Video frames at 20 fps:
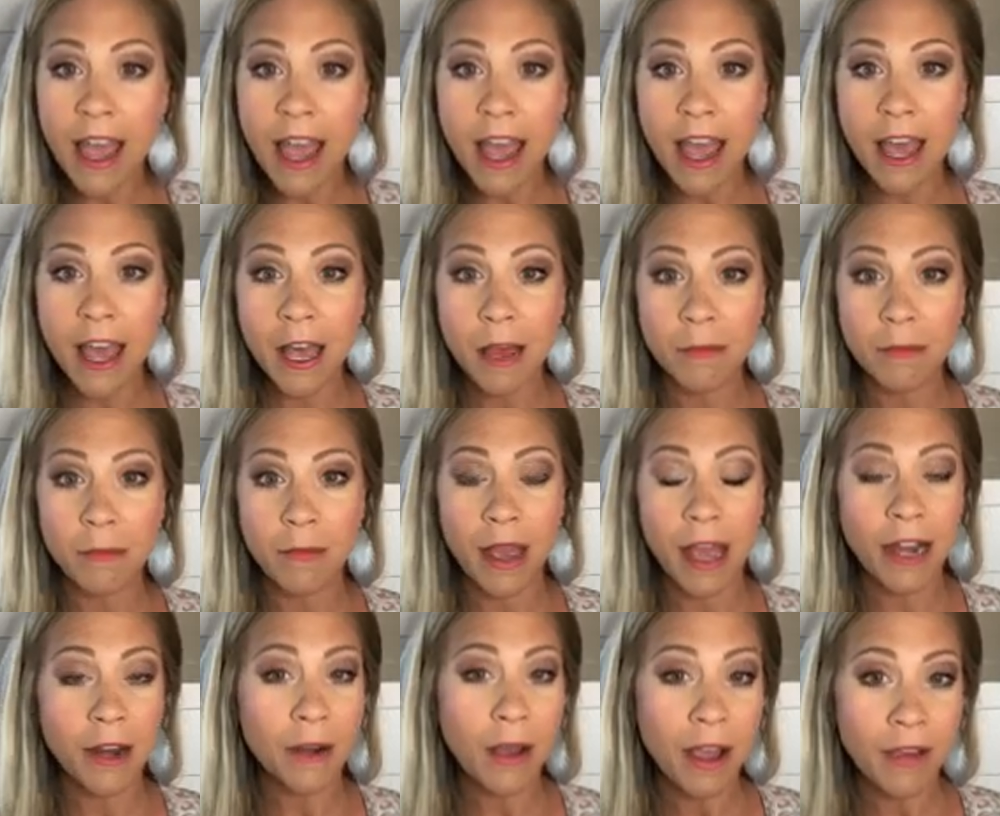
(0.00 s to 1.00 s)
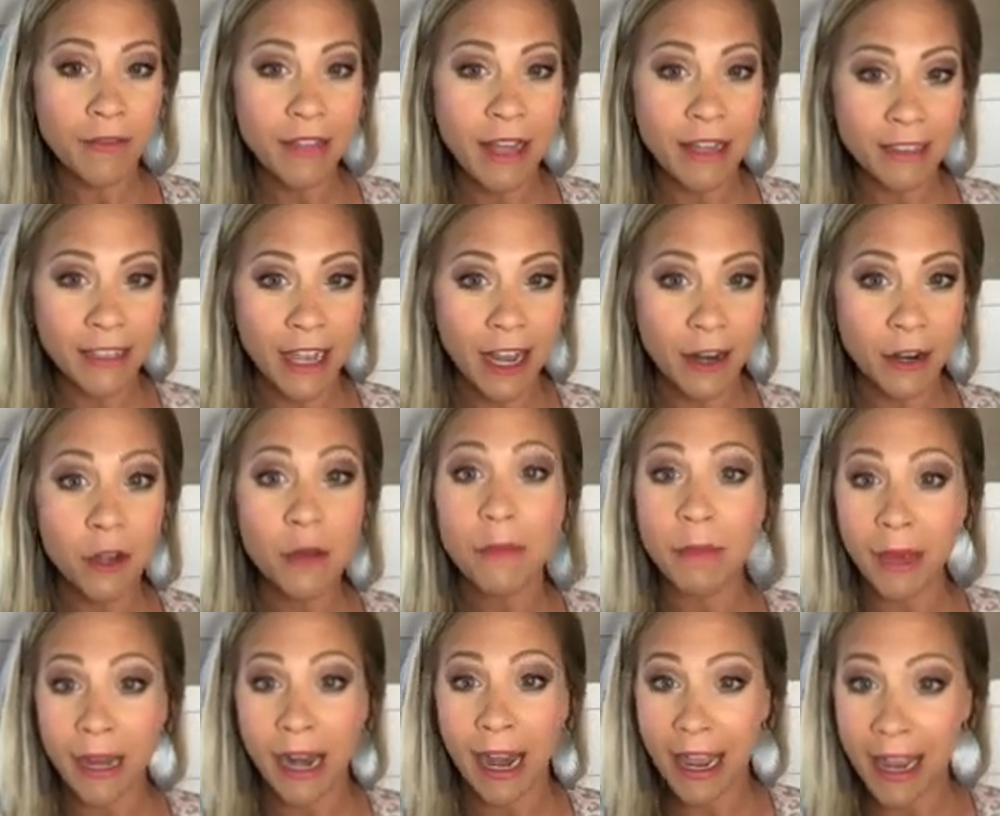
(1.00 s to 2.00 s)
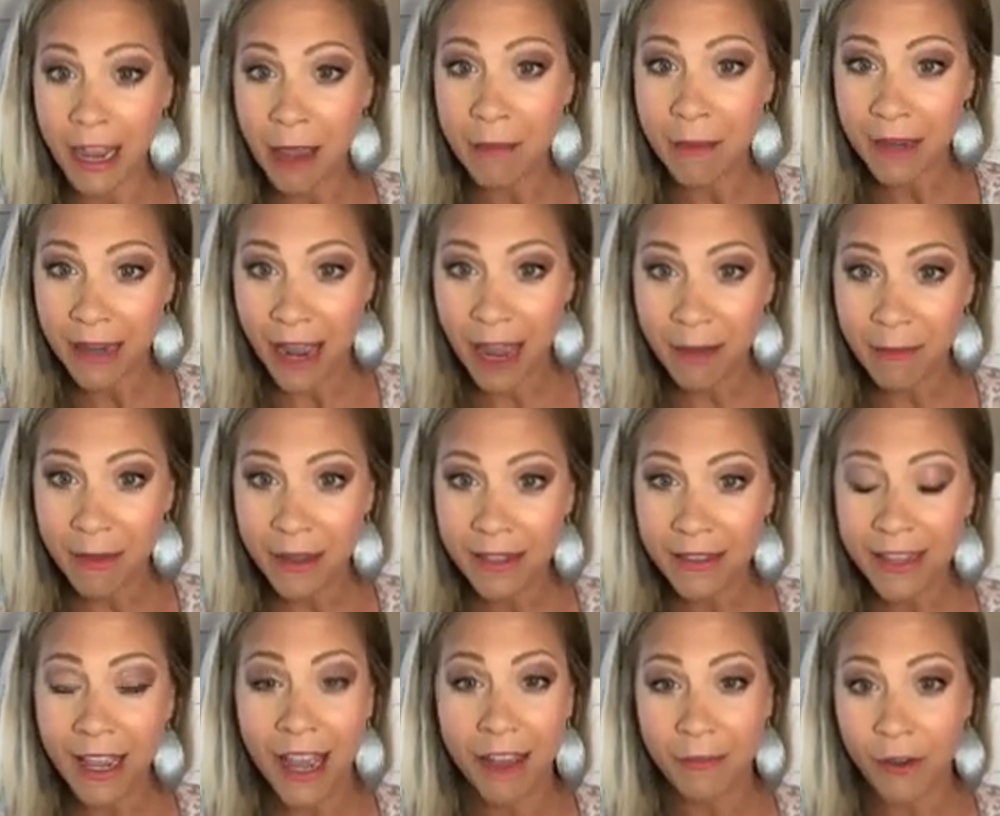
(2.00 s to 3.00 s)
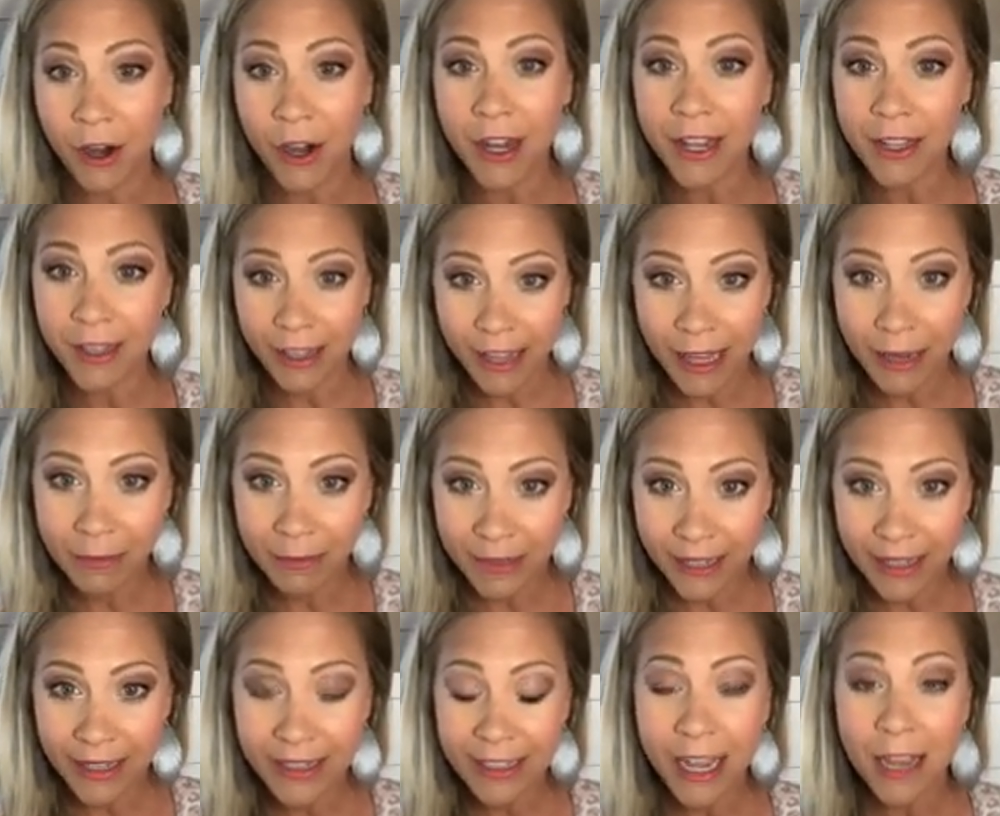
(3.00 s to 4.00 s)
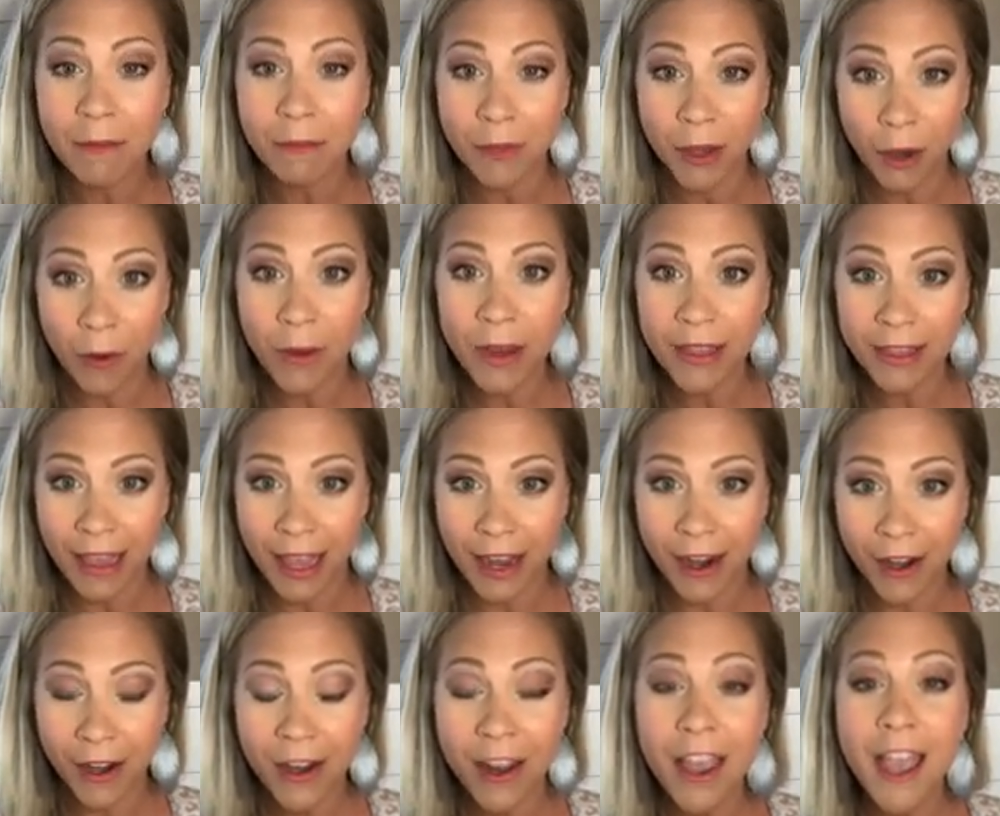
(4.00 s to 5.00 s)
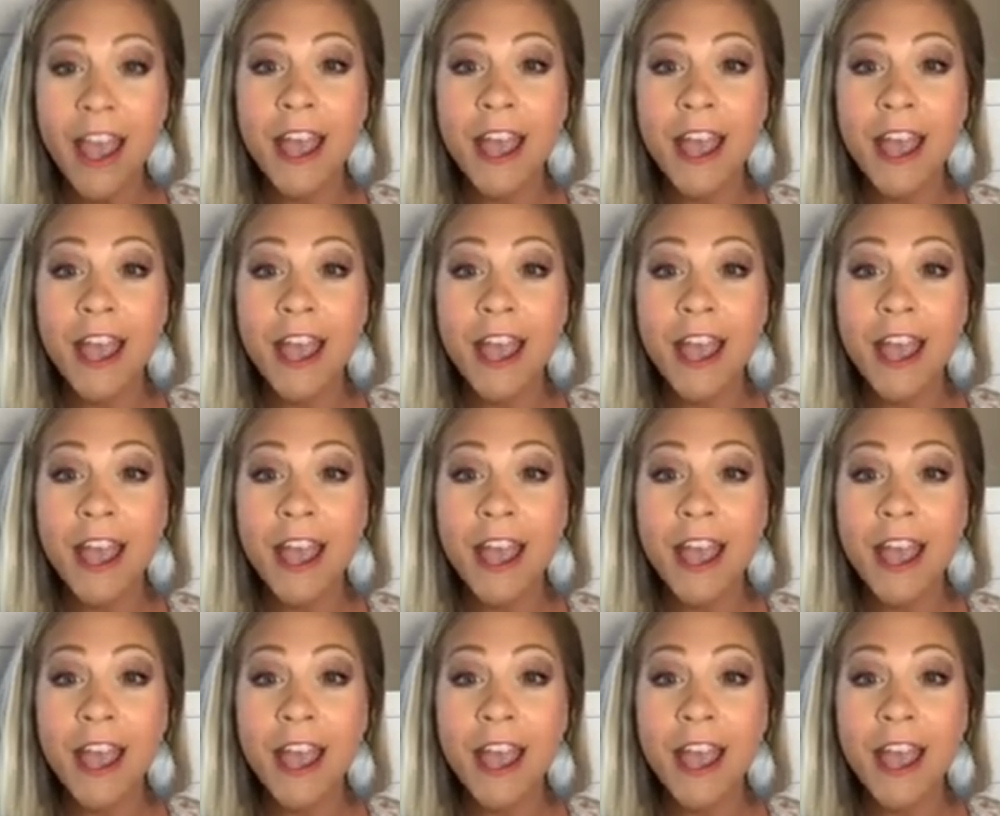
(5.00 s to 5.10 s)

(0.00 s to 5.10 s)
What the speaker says: I don't have that title, but I am a diamond. I've already claimed it. I'm going there.